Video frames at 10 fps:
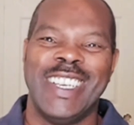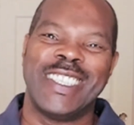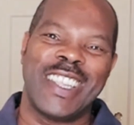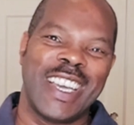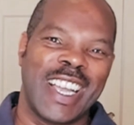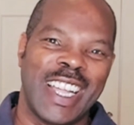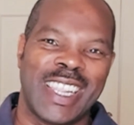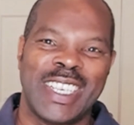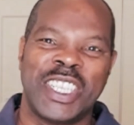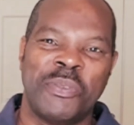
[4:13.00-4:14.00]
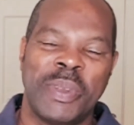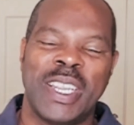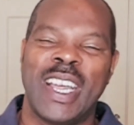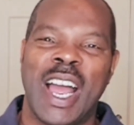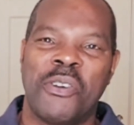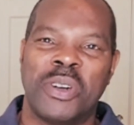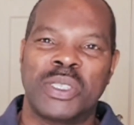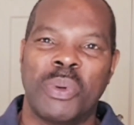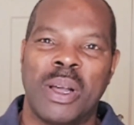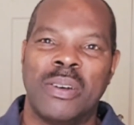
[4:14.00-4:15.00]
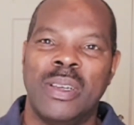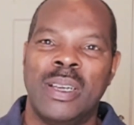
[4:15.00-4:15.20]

so they got that to me in an hour as well.